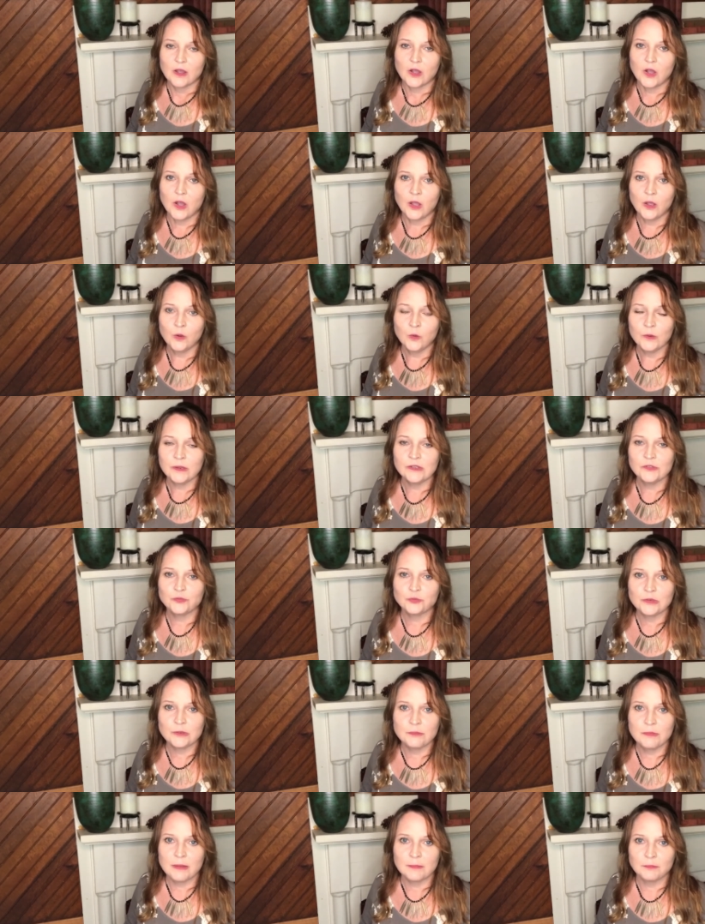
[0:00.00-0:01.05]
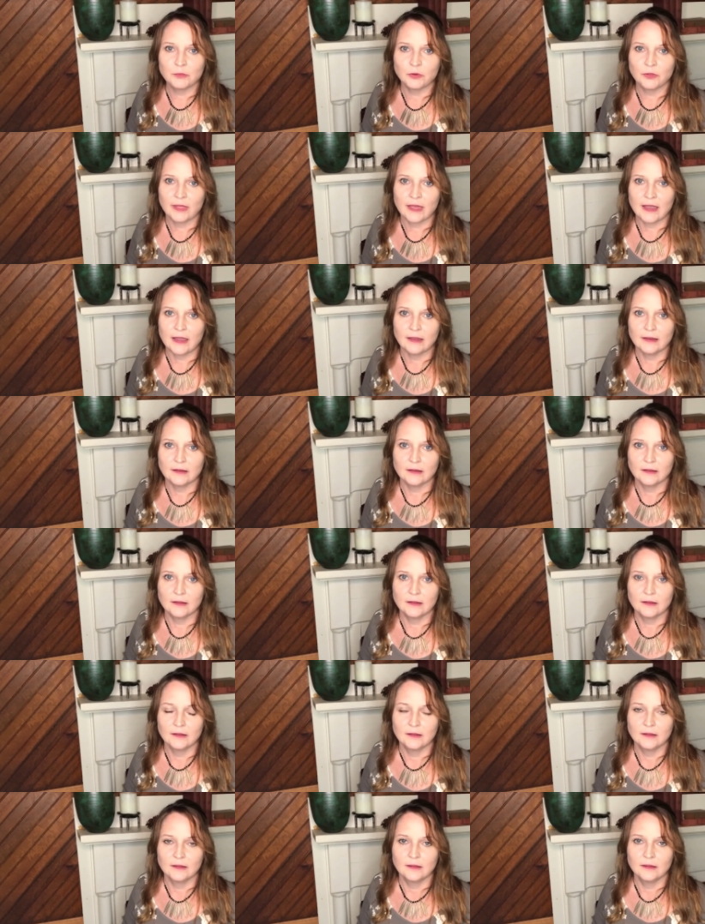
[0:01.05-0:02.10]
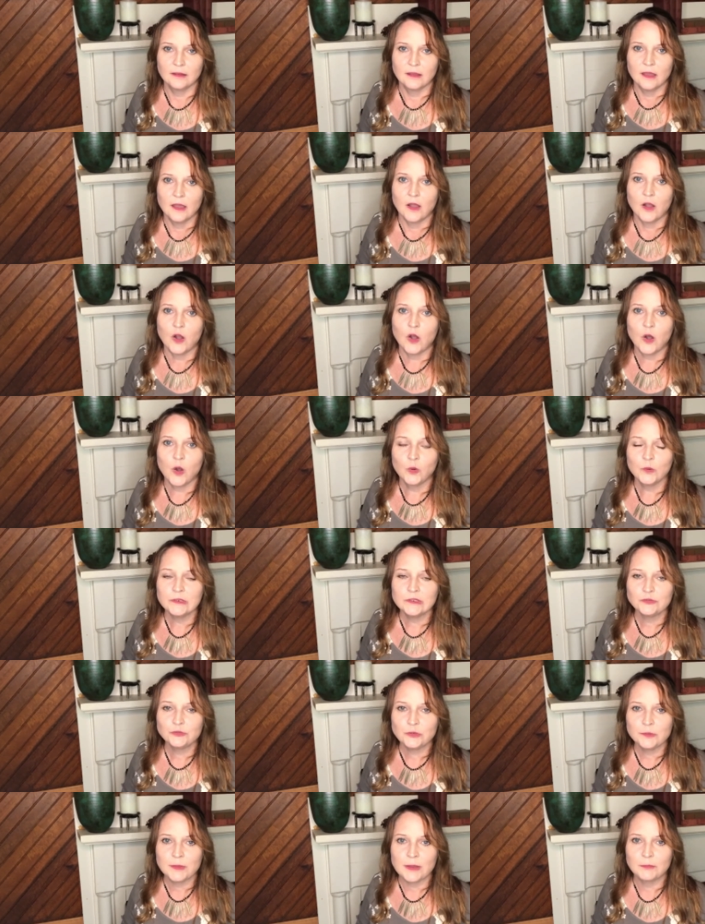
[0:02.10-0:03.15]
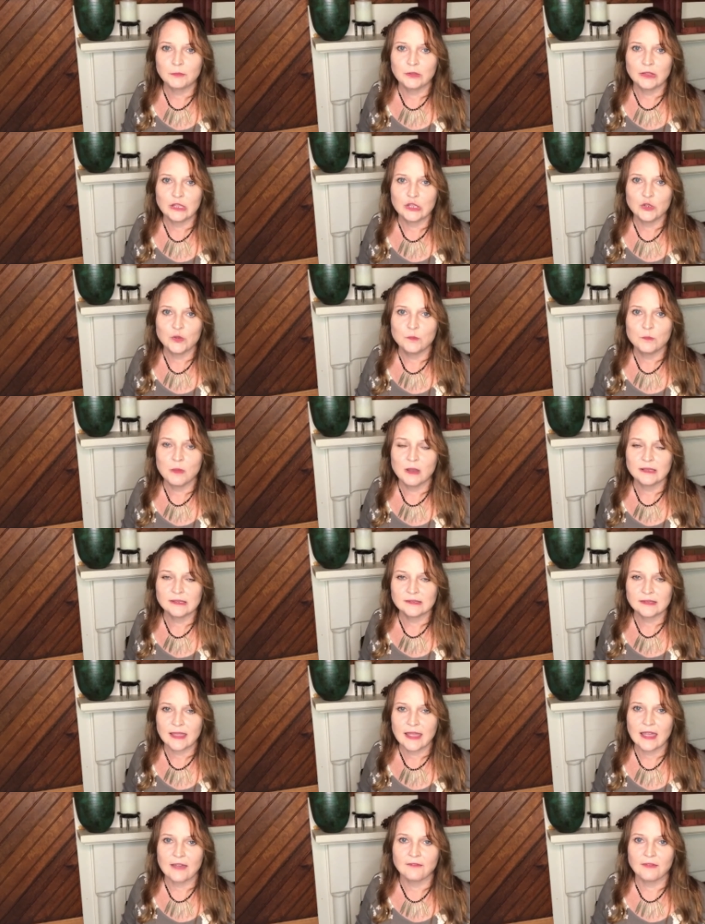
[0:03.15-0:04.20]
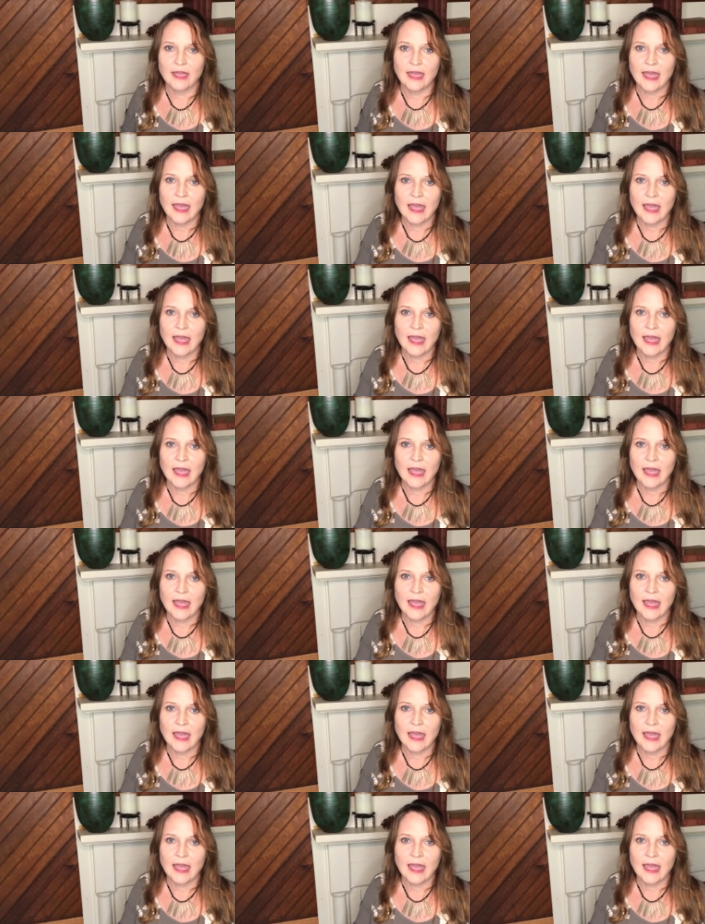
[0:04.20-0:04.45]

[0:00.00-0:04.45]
Always remember that. Always remember that you must have